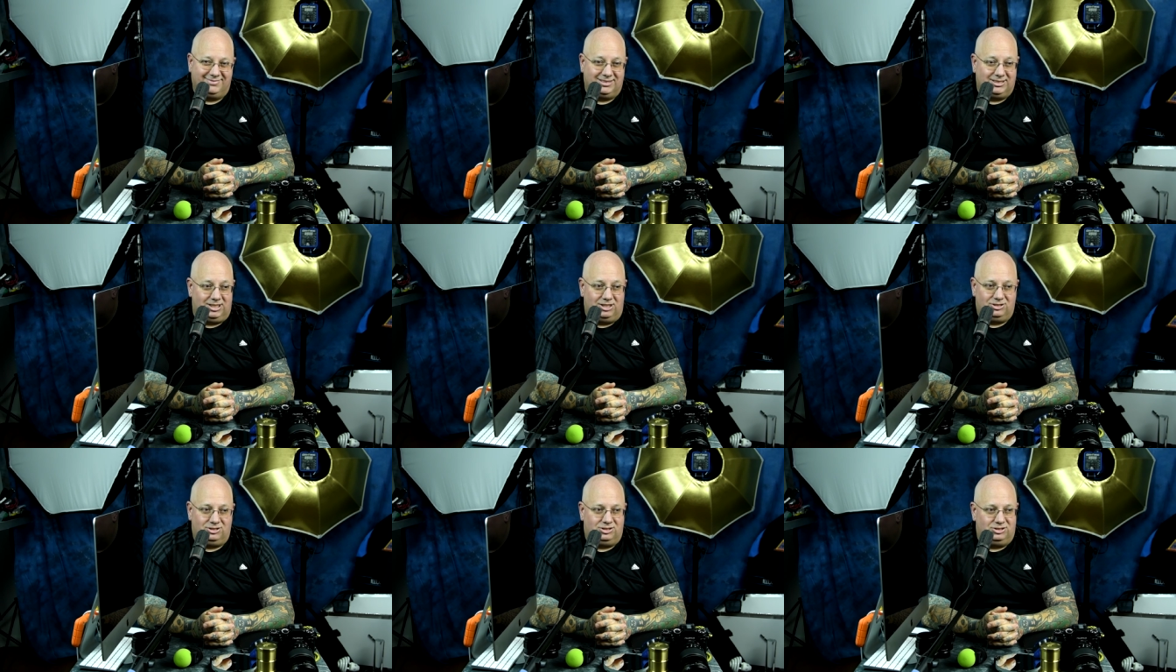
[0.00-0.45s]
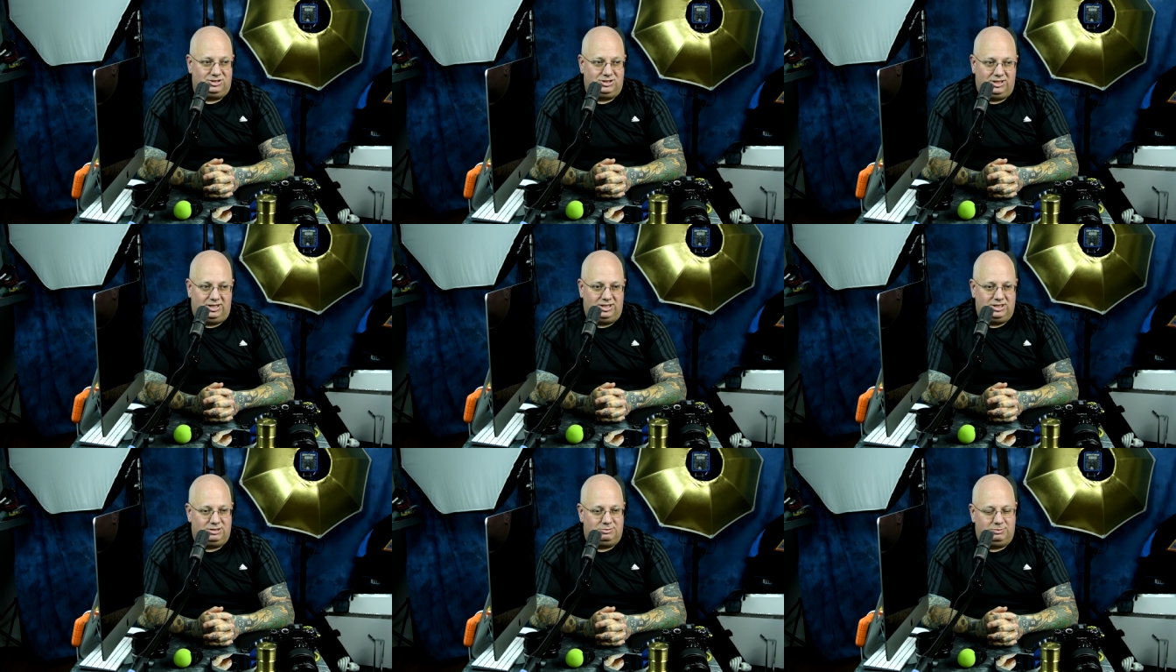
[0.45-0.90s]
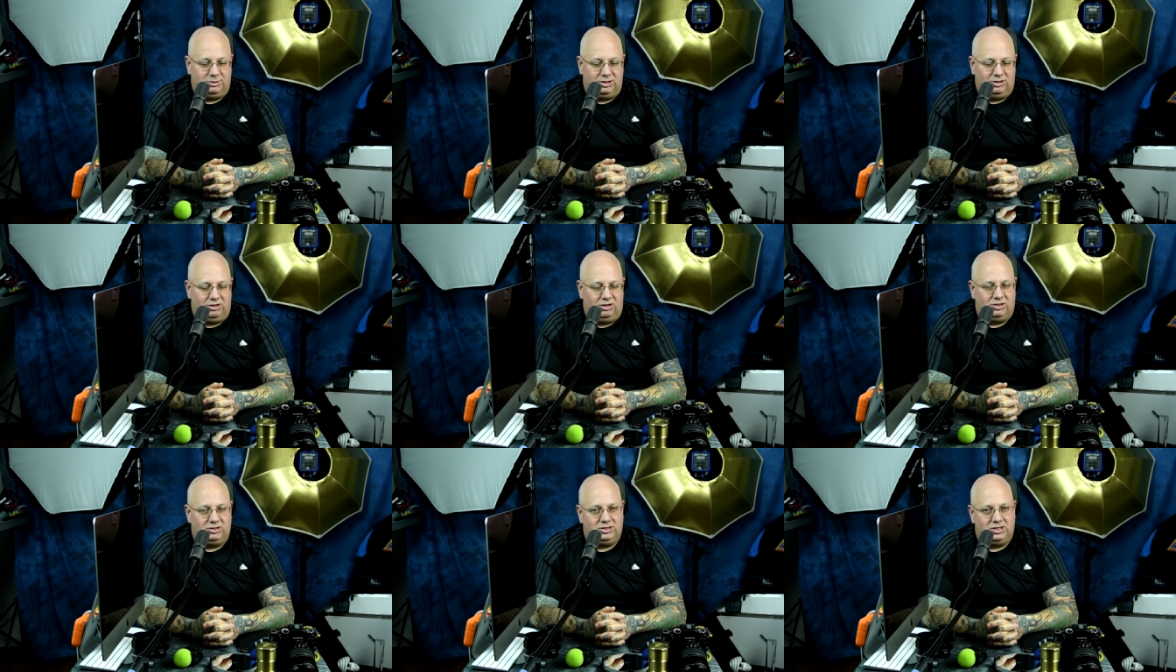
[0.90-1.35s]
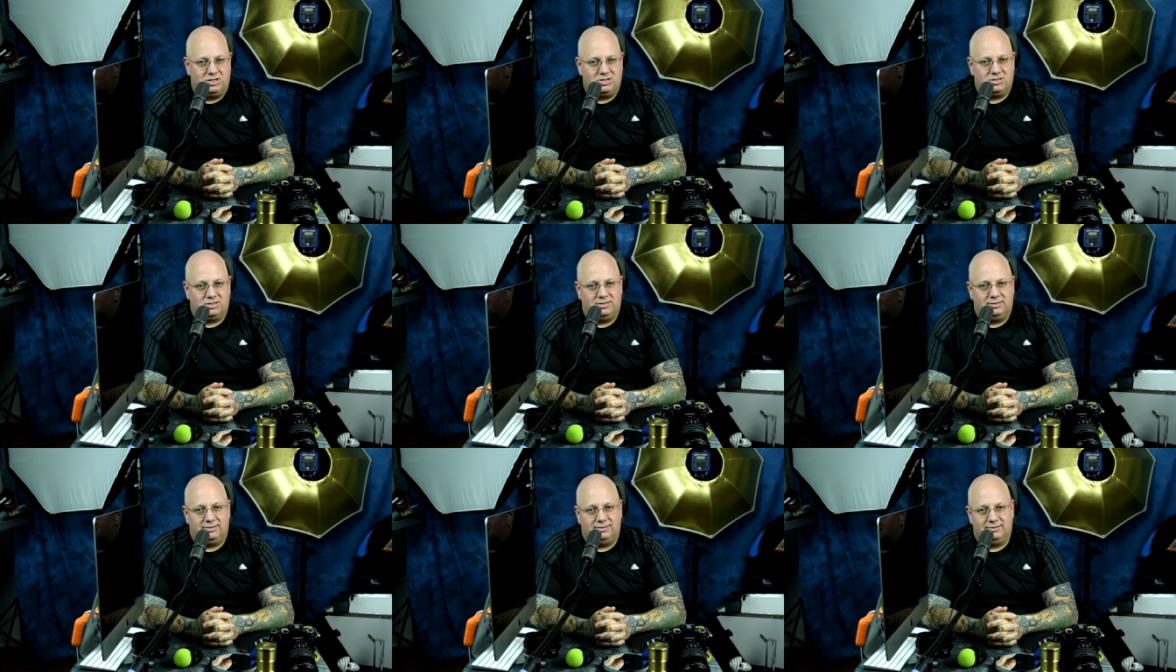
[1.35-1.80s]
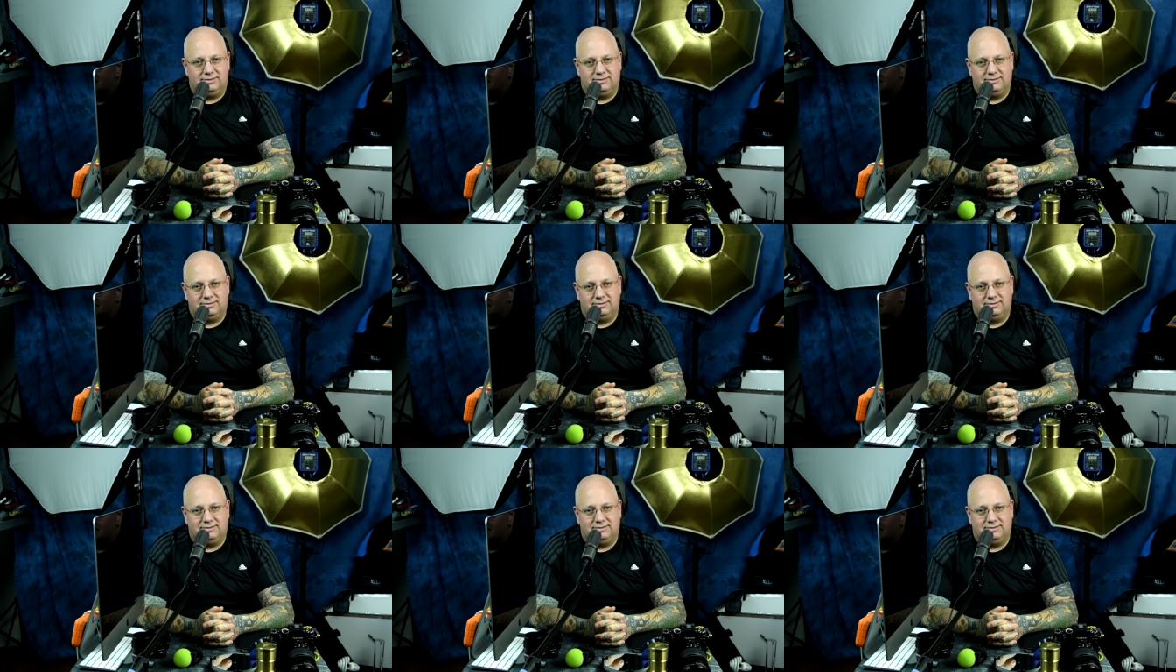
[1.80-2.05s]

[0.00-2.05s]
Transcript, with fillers: Doesn't change them at all, does it?